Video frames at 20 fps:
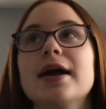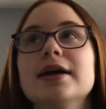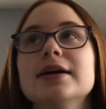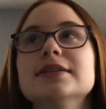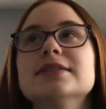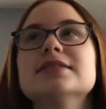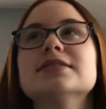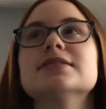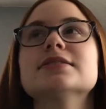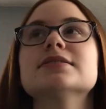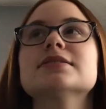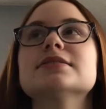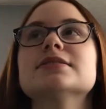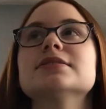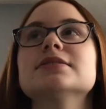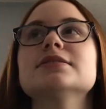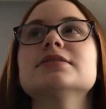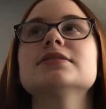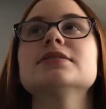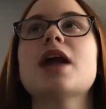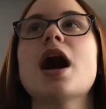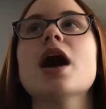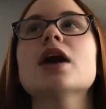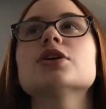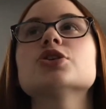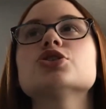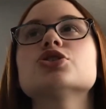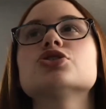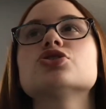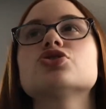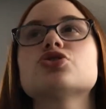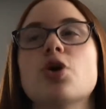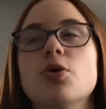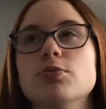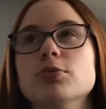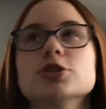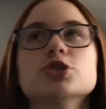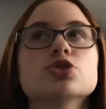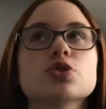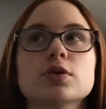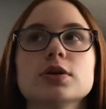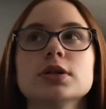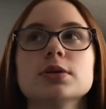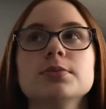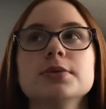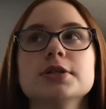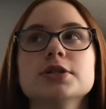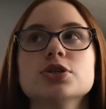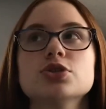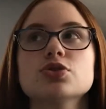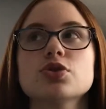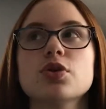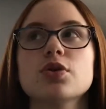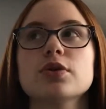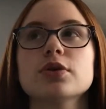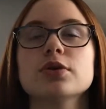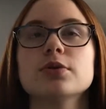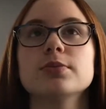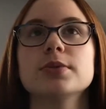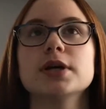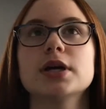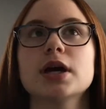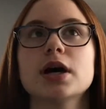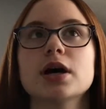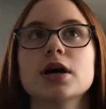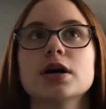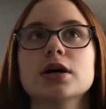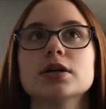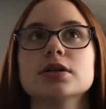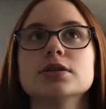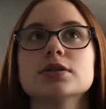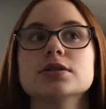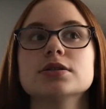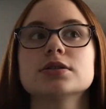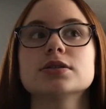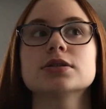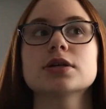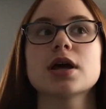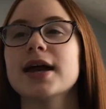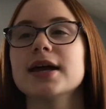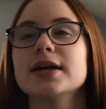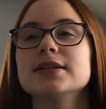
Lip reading: It's not so much going to be a tutorial because